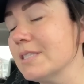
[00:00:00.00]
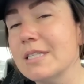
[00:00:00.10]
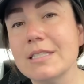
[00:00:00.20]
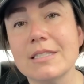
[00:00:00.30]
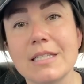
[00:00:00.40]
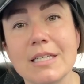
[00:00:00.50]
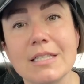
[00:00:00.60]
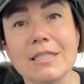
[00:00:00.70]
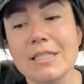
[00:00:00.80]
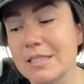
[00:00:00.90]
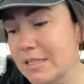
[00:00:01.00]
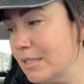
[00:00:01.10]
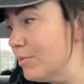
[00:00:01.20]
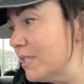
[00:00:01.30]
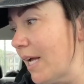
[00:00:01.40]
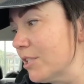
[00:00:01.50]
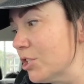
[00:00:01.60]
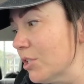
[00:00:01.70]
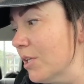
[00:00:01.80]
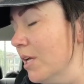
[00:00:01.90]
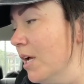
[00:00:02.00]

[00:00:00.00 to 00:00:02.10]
this is substantial.